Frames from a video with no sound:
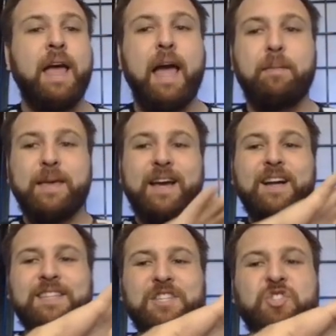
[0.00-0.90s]
And
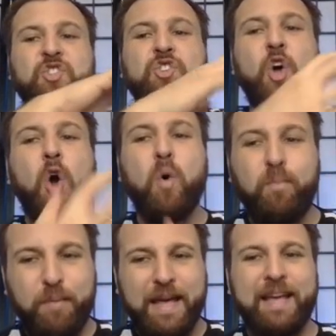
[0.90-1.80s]
because it's so
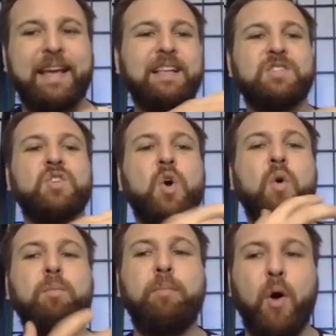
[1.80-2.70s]
big and so
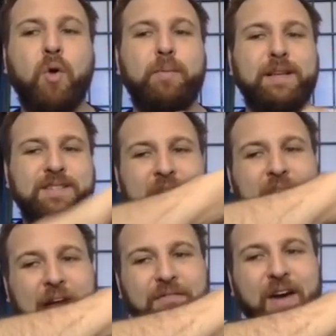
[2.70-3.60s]
bulbous,
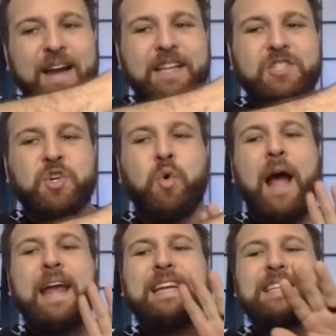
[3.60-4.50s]
I find it's
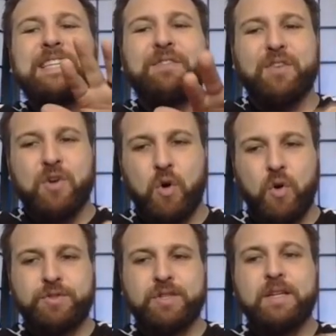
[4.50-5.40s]
quite
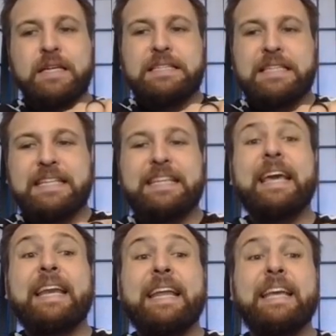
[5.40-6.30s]
difficult to
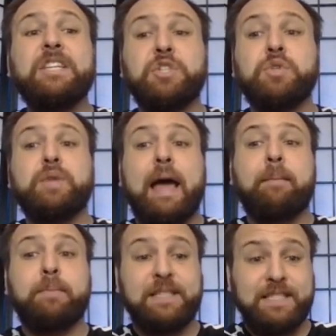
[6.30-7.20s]
get into
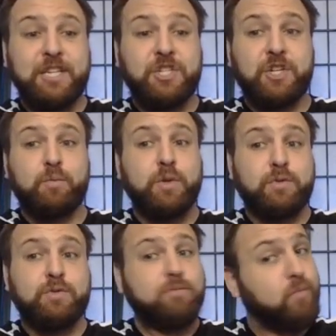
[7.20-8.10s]
that position, which
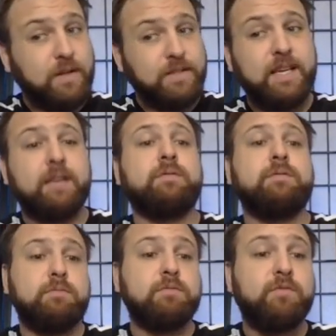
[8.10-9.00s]
once again,
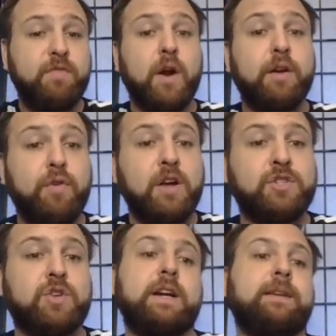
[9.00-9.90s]
very
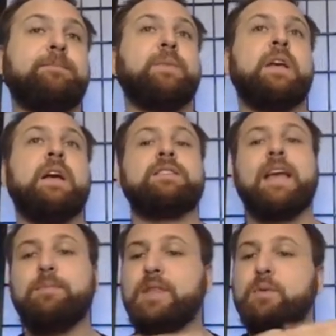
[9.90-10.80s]
frustrating.
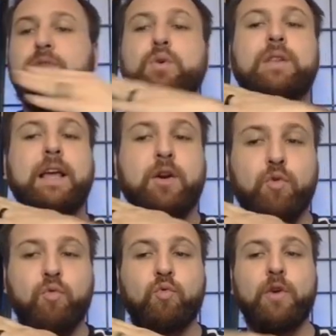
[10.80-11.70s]
Same thing with doing like
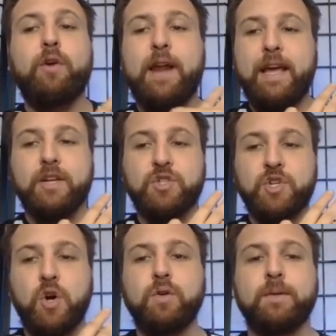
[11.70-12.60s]
a rear naked
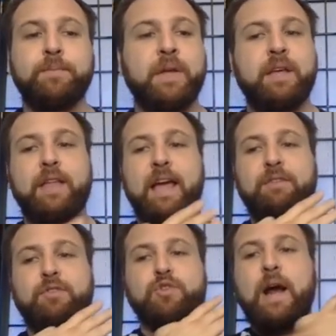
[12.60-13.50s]
choke that
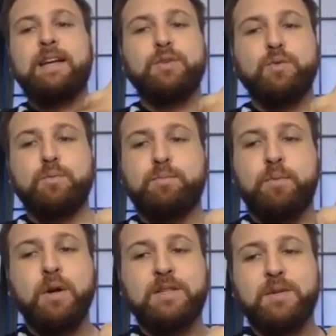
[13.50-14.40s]
if you're trying to
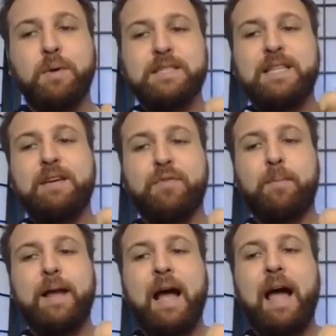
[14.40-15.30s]
put someone to sleep from
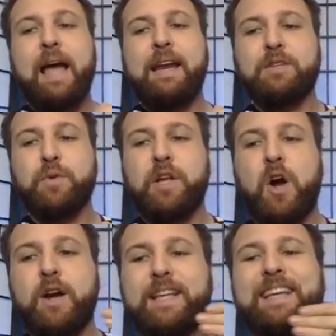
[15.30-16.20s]
behind, it's really
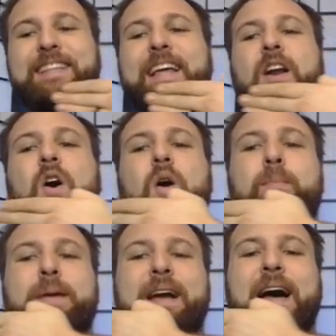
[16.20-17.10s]
hard to get that arm
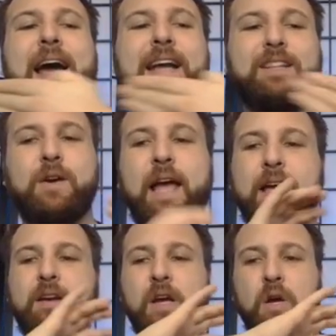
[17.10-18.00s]
behind their
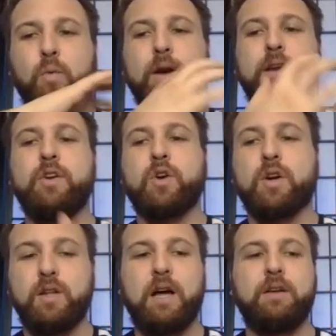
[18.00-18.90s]
head when your
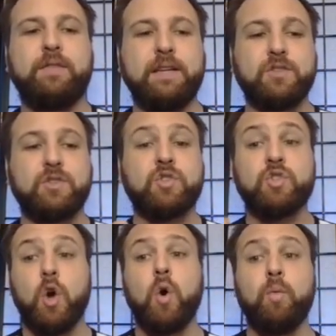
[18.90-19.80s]
glove is
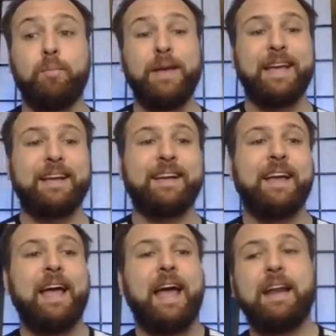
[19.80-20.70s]
so big.
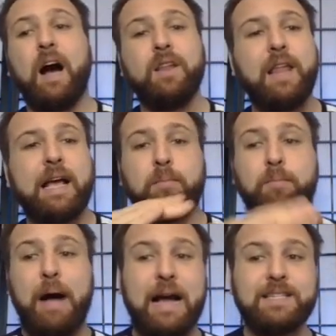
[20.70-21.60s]
And unlike a
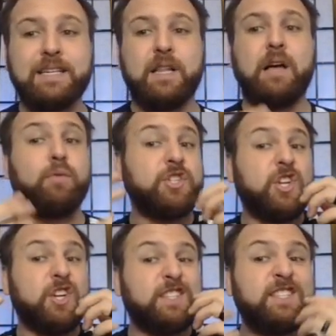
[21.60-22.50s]
boxing glove, which is
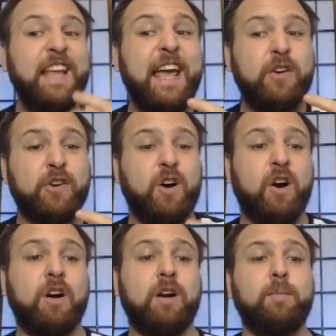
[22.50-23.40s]
going to stay on your
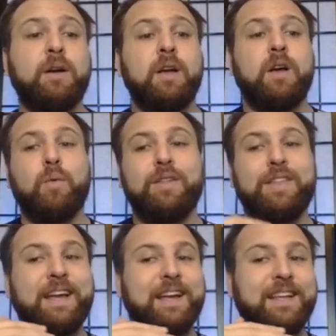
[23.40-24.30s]
arm, with
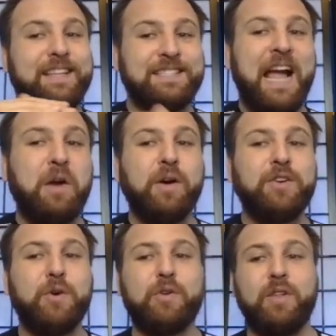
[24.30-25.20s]
a these
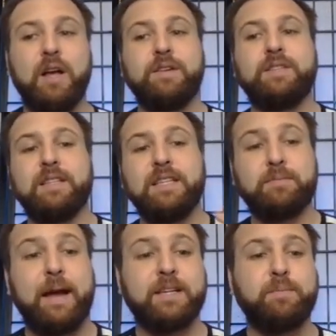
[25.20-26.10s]
taekwondo gloves, at least
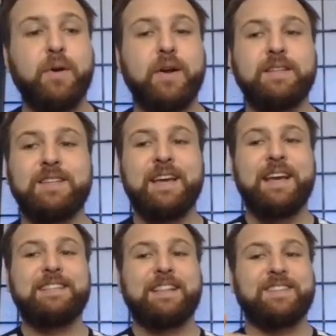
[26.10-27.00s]
my experience,
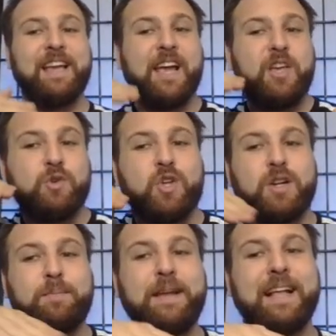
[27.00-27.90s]
is that the second you start
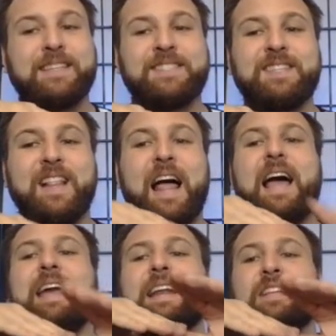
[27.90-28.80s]
to make that
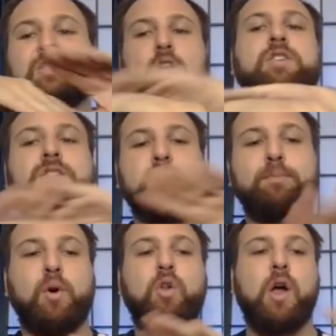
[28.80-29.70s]
slide, it starts to
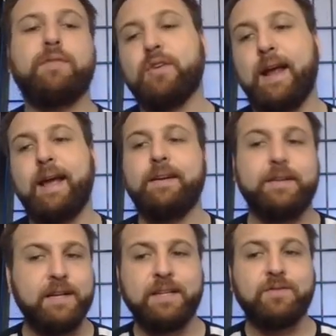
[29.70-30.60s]
pull off your hand
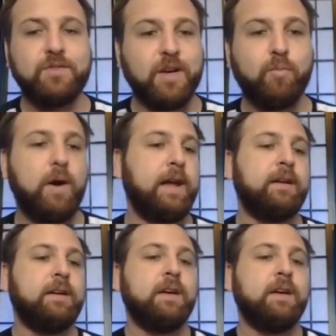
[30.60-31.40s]
in some way.